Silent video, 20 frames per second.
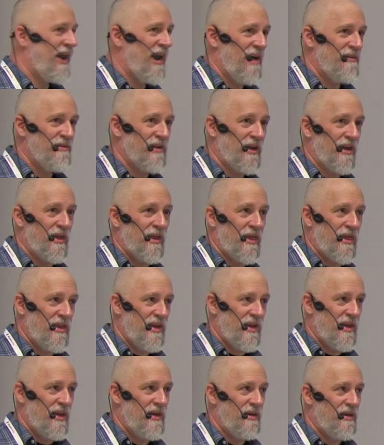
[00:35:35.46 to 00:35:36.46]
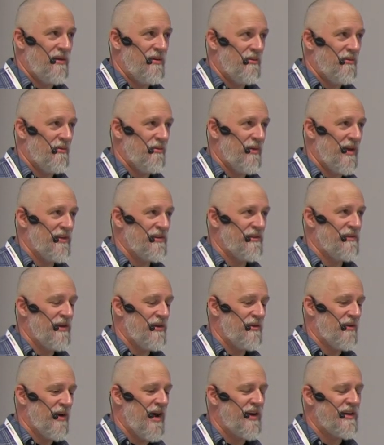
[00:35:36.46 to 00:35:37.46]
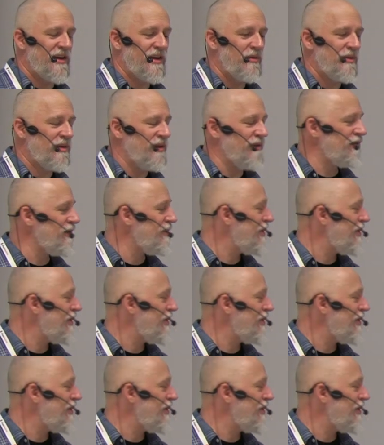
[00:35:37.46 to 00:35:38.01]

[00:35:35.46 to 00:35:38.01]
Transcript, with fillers: by having the ways of interacting with it